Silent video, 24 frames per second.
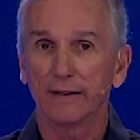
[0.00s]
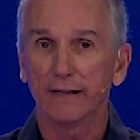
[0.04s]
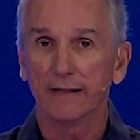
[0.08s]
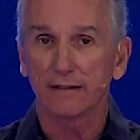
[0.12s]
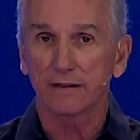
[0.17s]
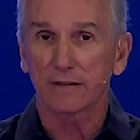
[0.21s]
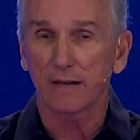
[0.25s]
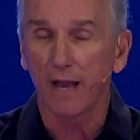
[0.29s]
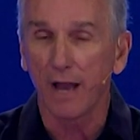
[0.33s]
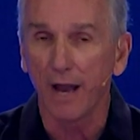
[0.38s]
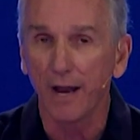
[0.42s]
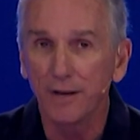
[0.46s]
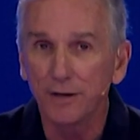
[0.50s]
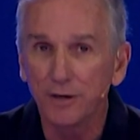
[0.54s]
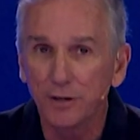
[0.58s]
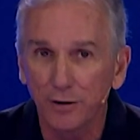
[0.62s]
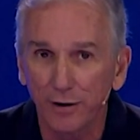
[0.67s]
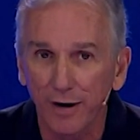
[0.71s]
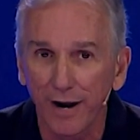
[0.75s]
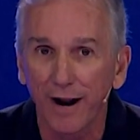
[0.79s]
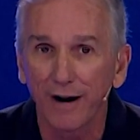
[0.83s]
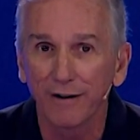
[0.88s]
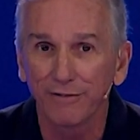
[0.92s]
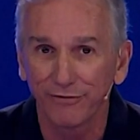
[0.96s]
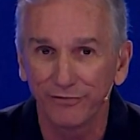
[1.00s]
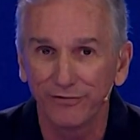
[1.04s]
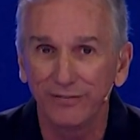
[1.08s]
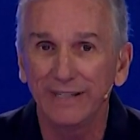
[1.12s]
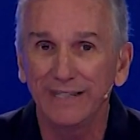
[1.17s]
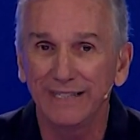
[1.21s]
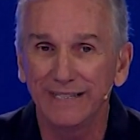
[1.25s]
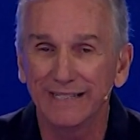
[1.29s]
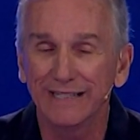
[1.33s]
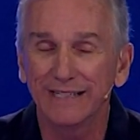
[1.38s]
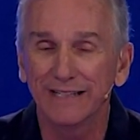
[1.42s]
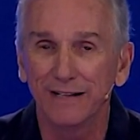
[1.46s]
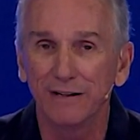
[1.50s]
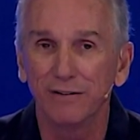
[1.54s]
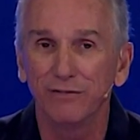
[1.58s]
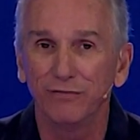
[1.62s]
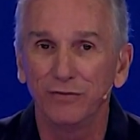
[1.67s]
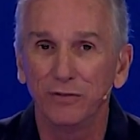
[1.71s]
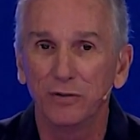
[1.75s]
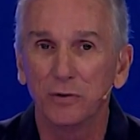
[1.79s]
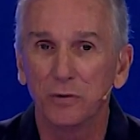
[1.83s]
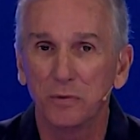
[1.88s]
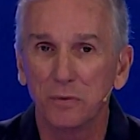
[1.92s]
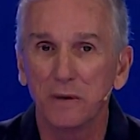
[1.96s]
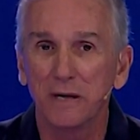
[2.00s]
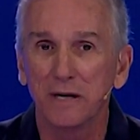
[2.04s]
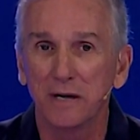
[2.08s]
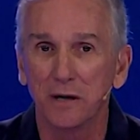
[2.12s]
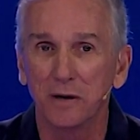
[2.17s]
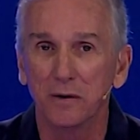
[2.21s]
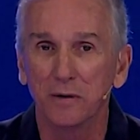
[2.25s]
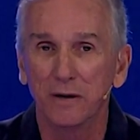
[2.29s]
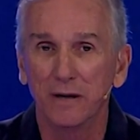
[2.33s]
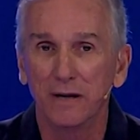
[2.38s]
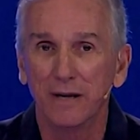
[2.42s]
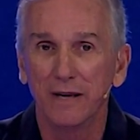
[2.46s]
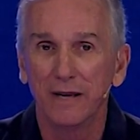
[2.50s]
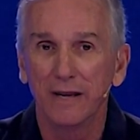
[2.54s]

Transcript: It's under our feet, if you will.